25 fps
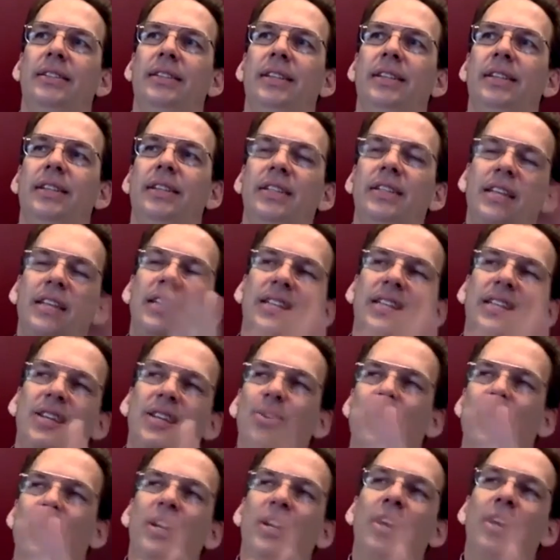this gets
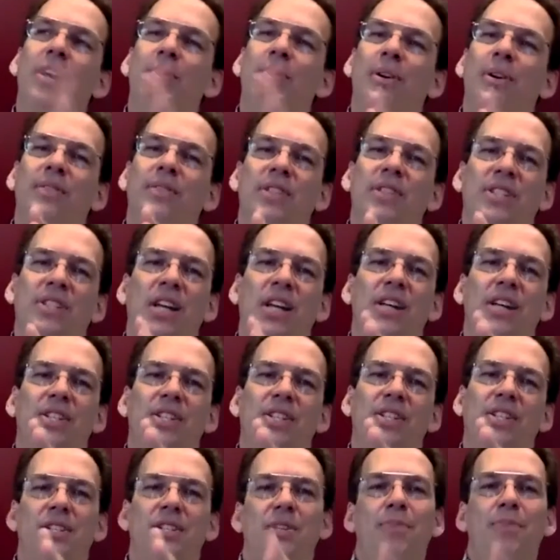into a number of
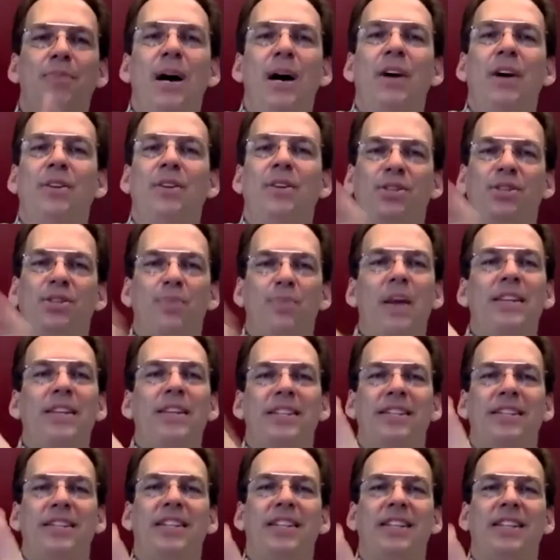discussions about
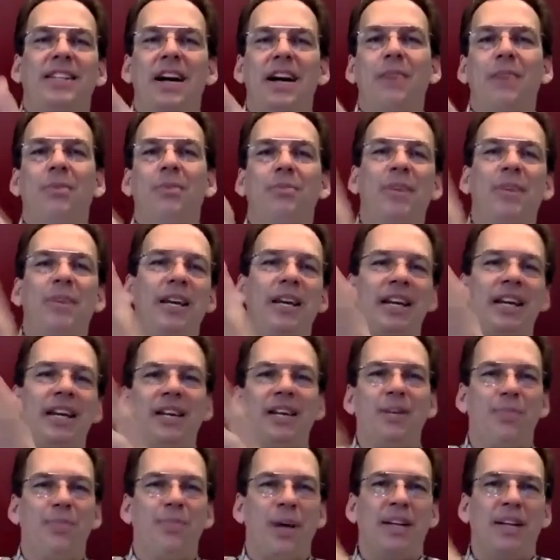space and time and being
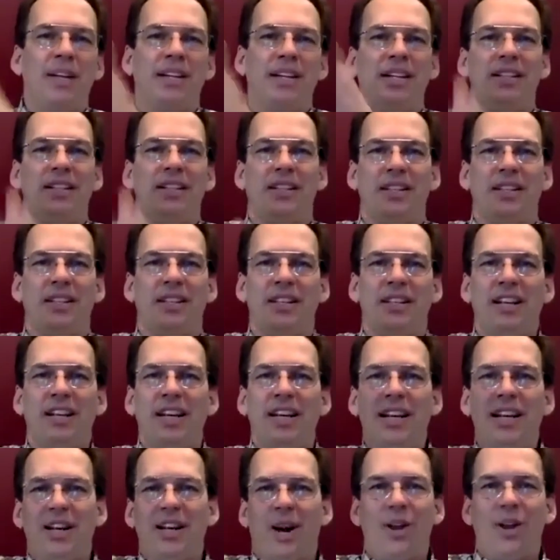independent, and
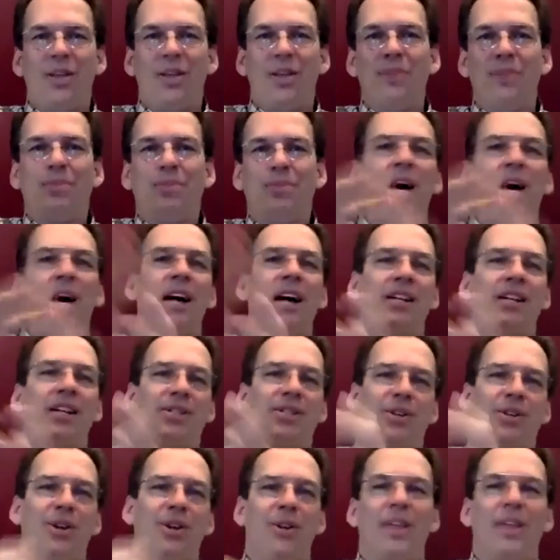are they blocks
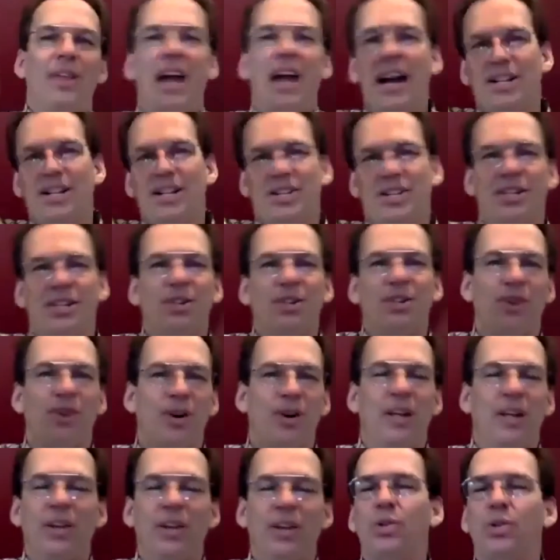or are they actually
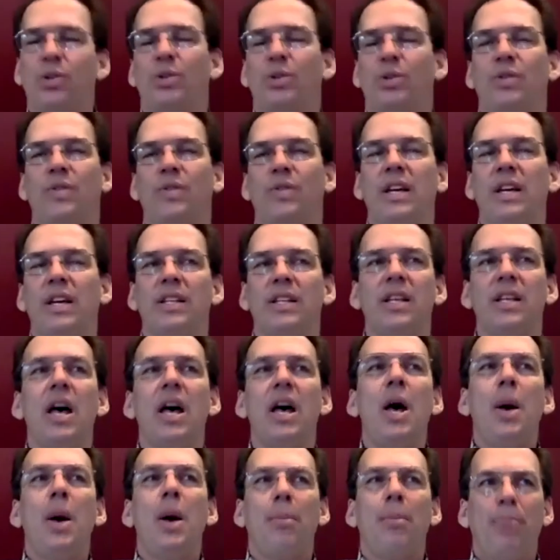growing, those sorts of things.
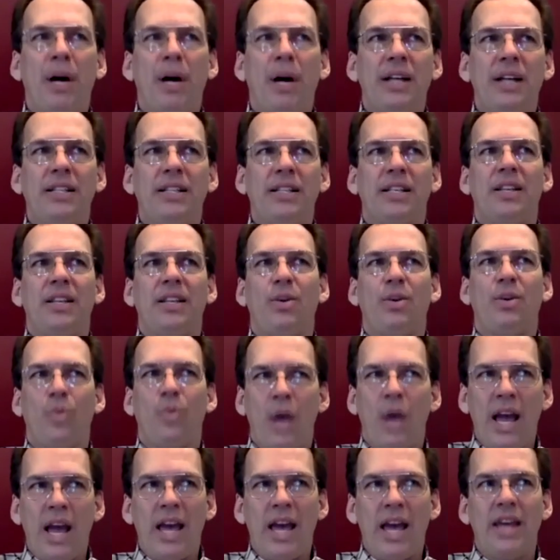But the
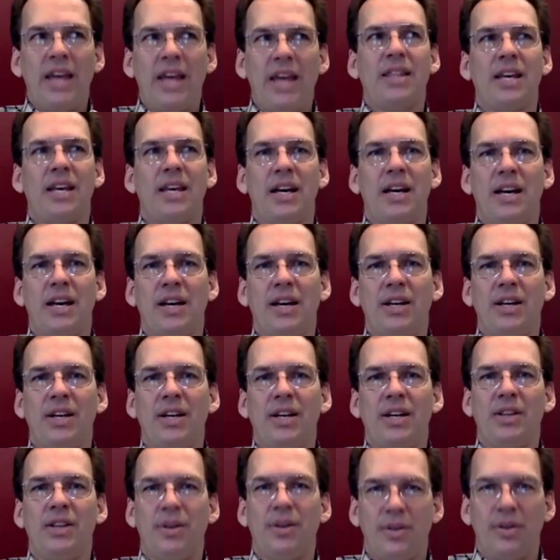way
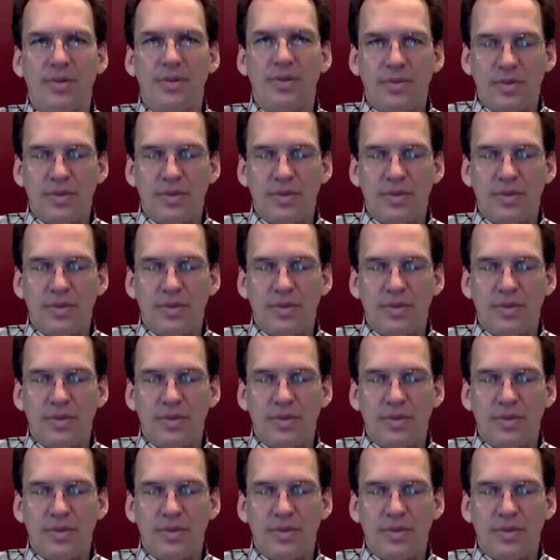the